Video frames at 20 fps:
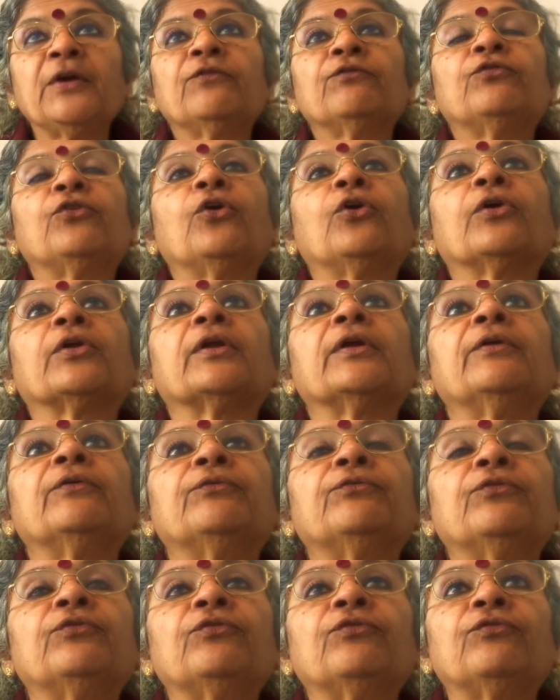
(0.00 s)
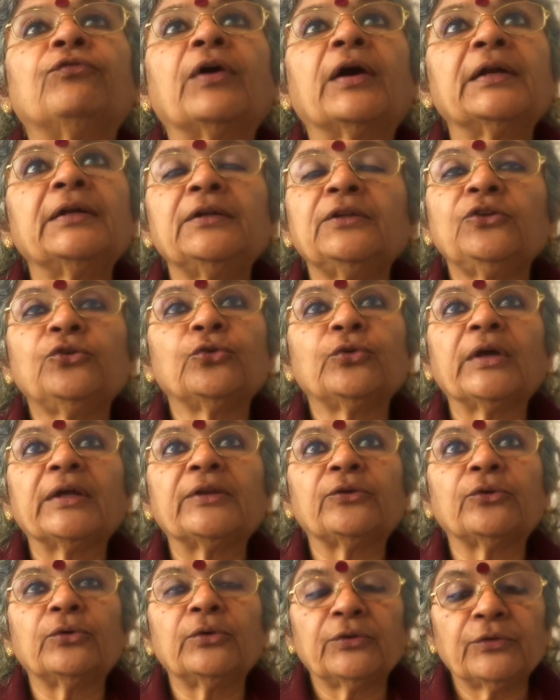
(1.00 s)
for 1 you
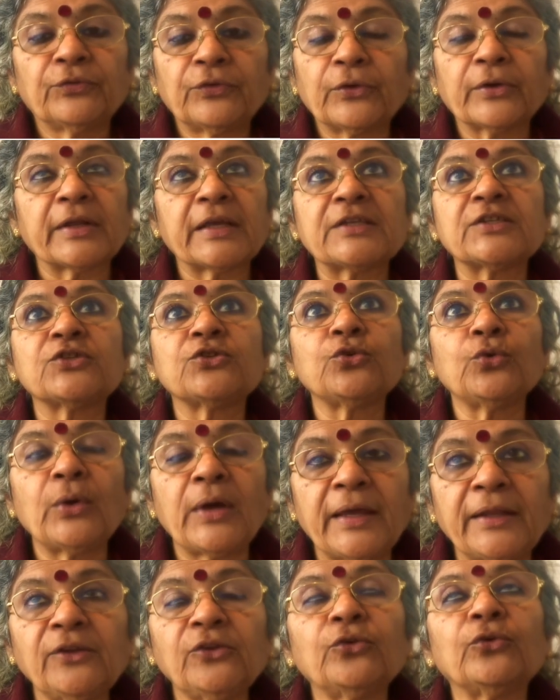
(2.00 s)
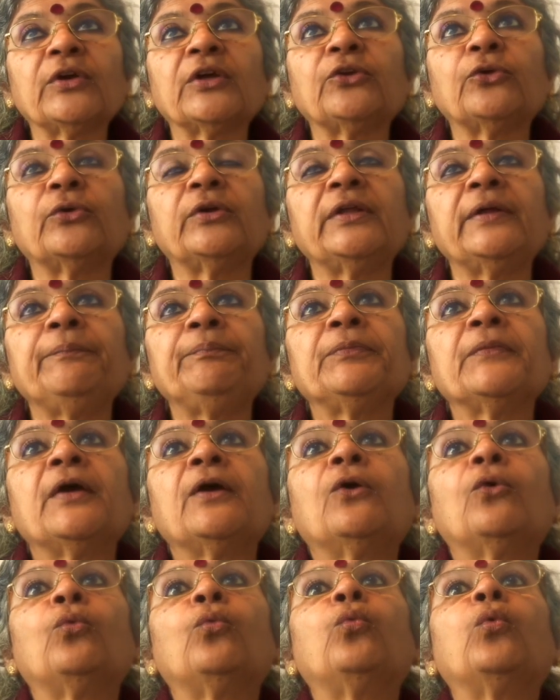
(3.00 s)
get for x2n you get only
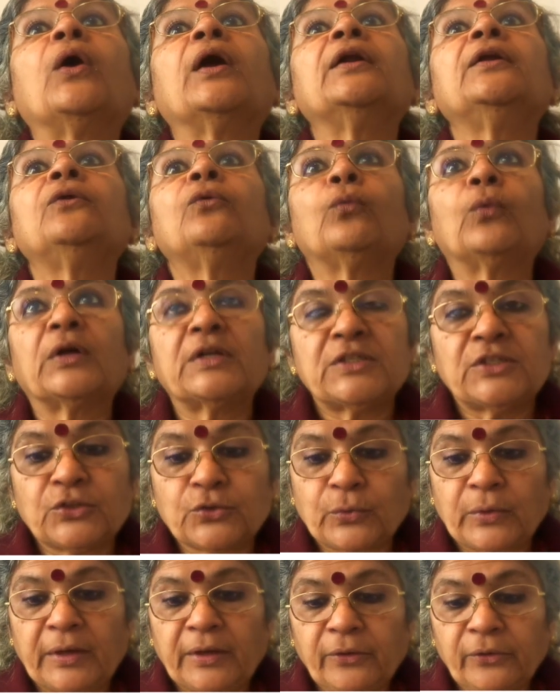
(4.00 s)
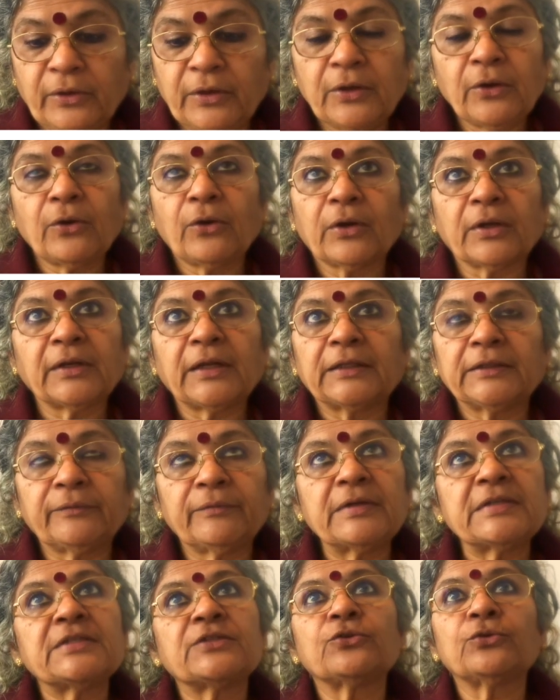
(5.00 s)
1 square. Okay, or in other
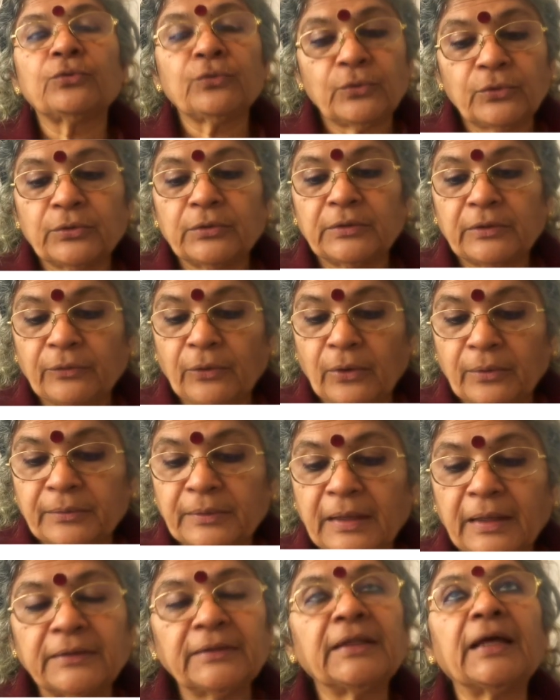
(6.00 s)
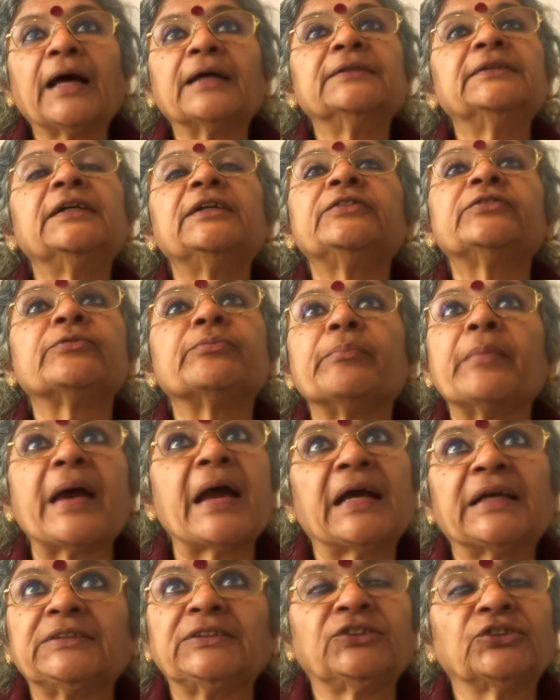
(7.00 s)
words, so and the others
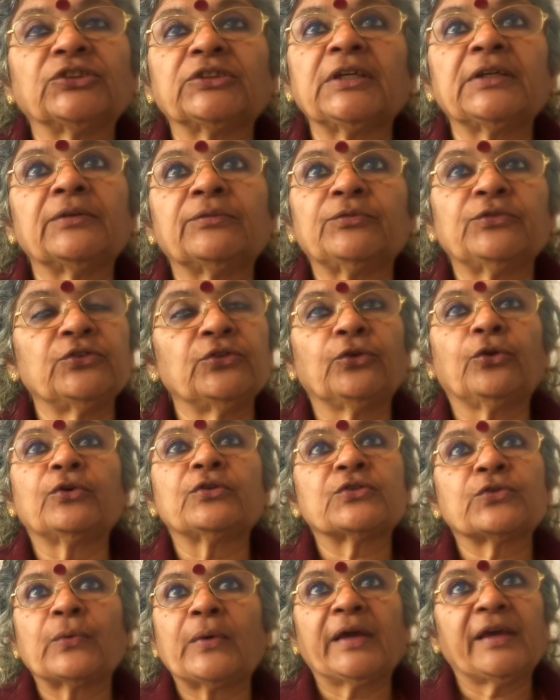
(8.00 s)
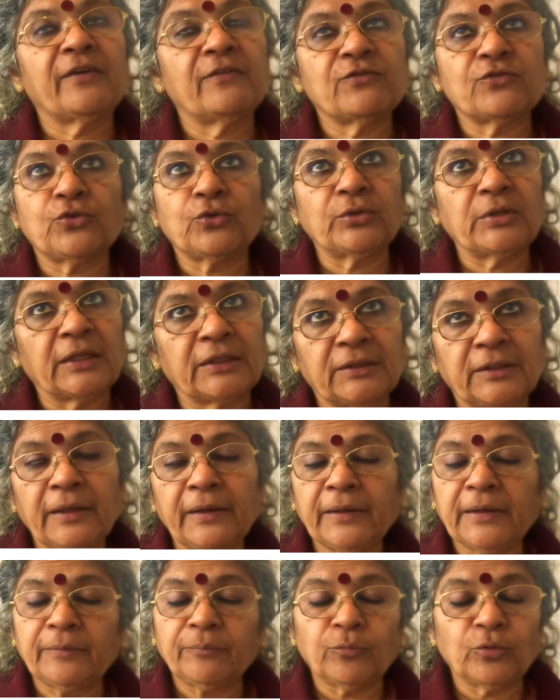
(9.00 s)
match. Okay, 0 square gives you
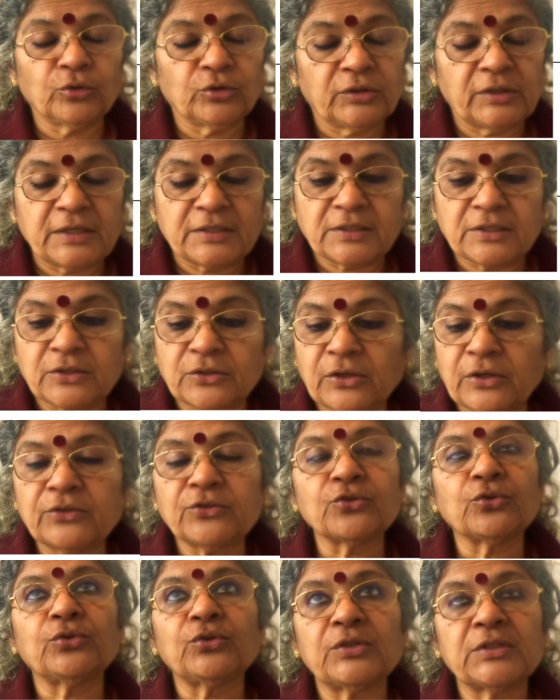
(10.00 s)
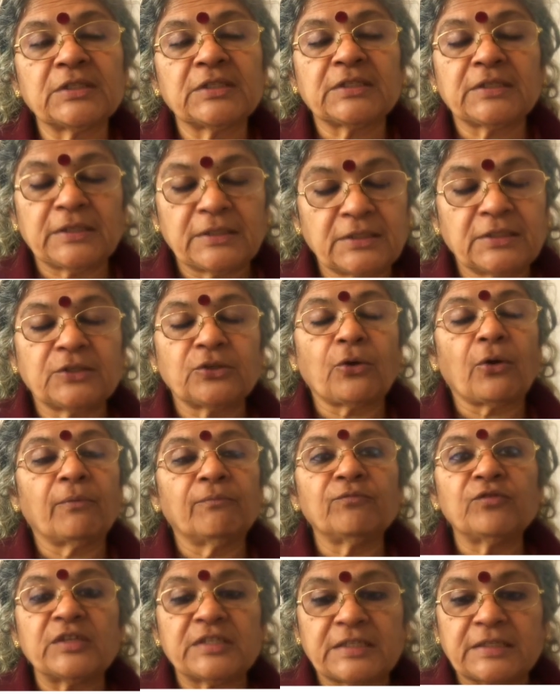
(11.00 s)
nothing in both cases. Okay, so it's
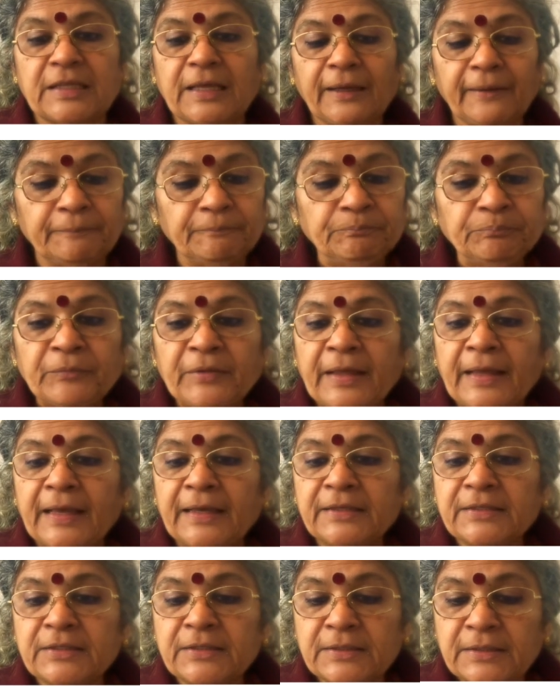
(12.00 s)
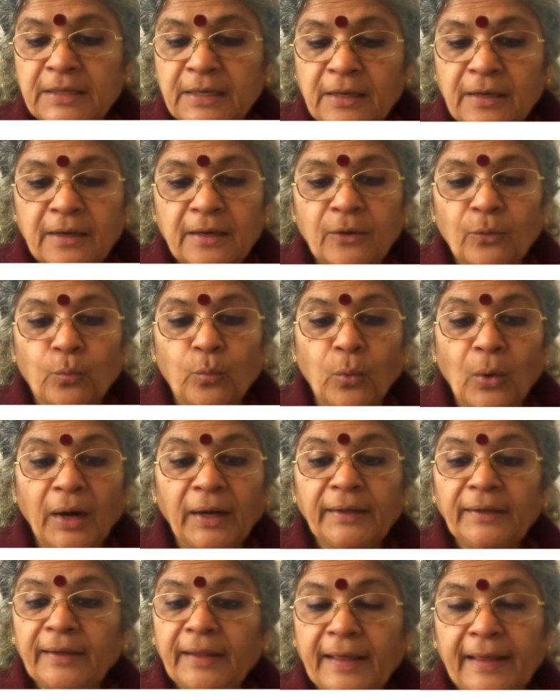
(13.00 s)
obvious that
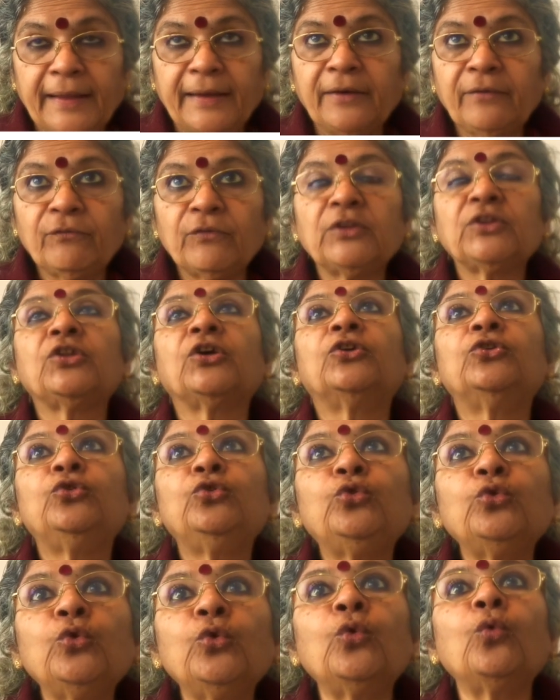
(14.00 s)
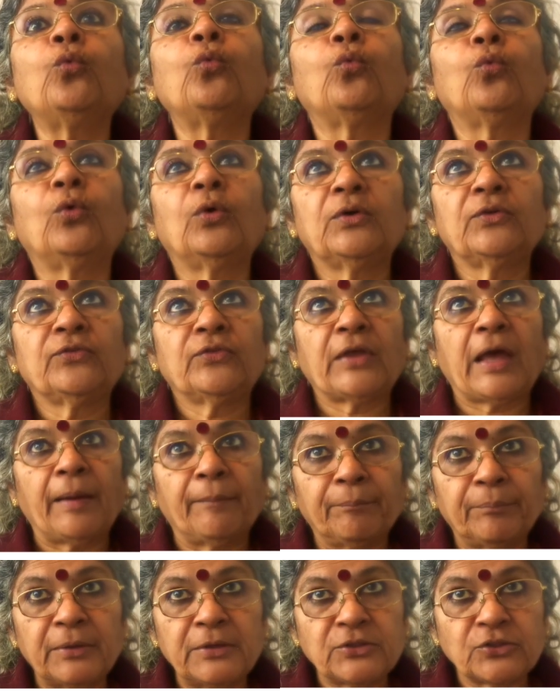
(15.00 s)
x1n with 2
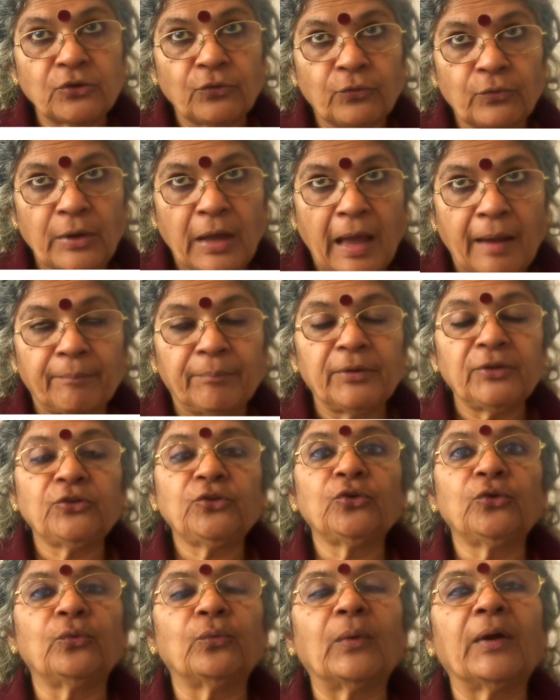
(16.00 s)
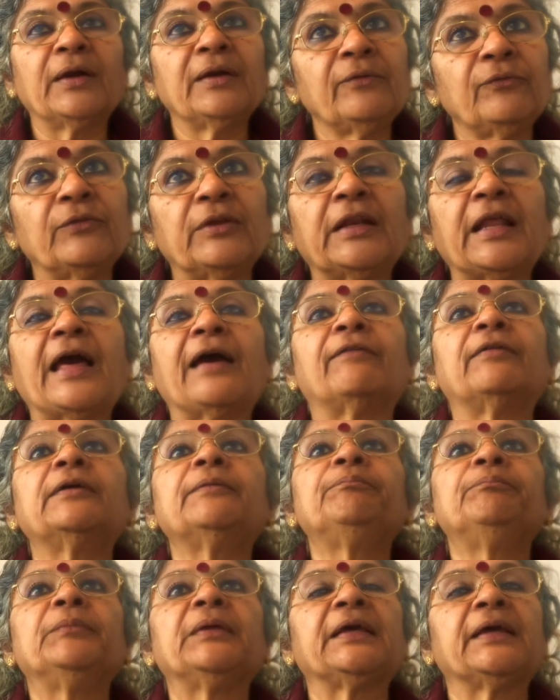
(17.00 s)
samples of amplitude 1 will have a
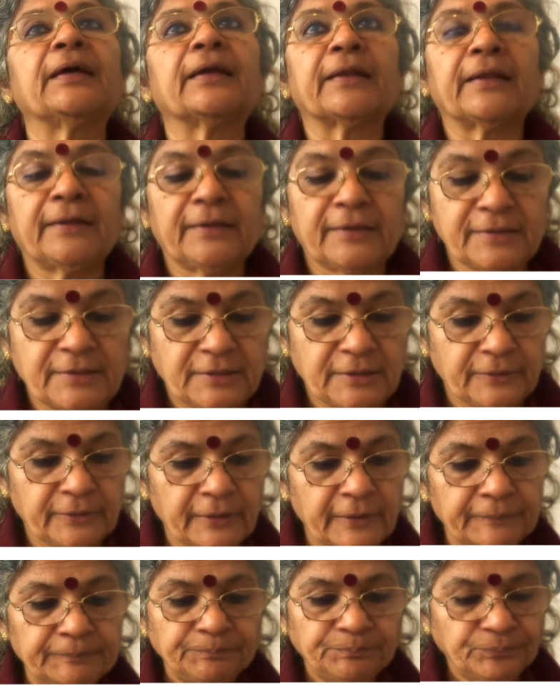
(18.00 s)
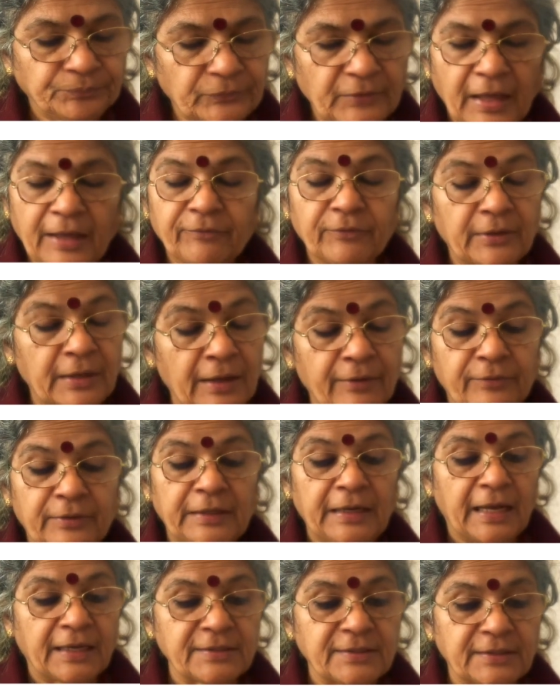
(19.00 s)
bigger energy. Okay, have a
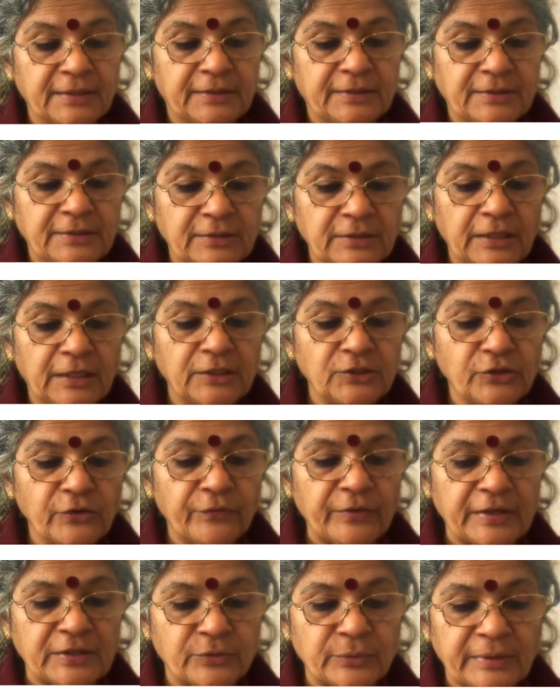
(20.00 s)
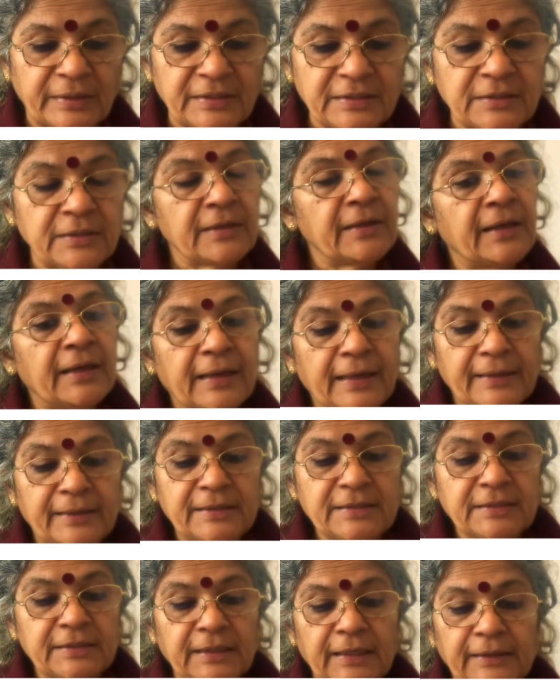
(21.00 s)
larger energy. The energy of x1 is n
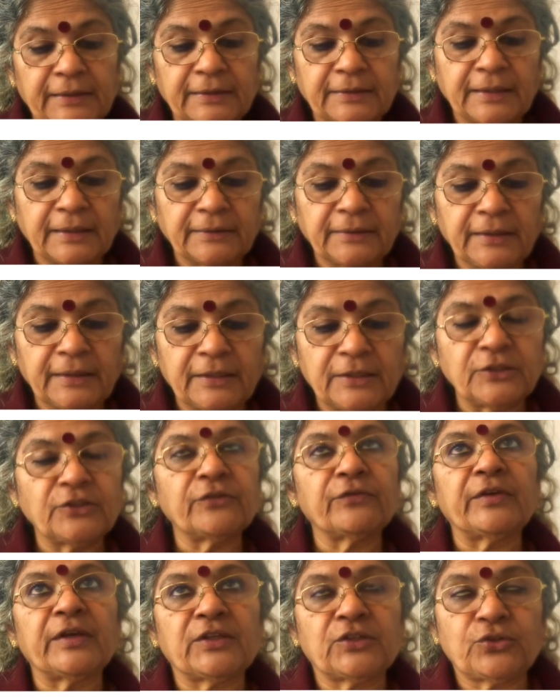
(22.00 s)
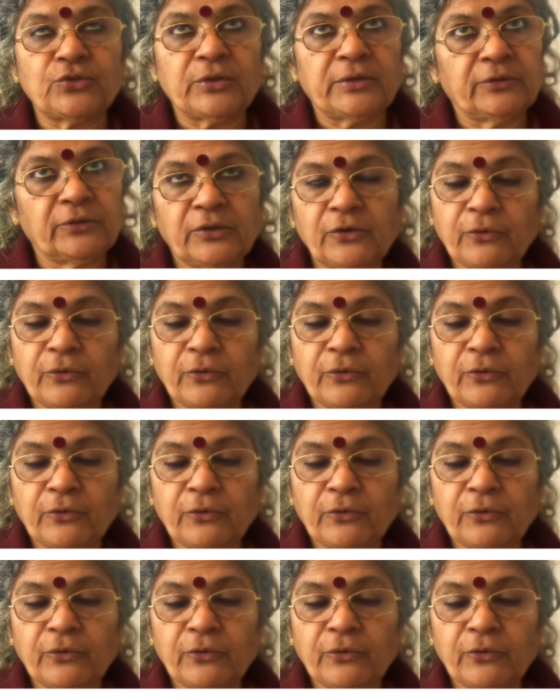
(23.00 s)
is greater than the energy of x2n. Okay,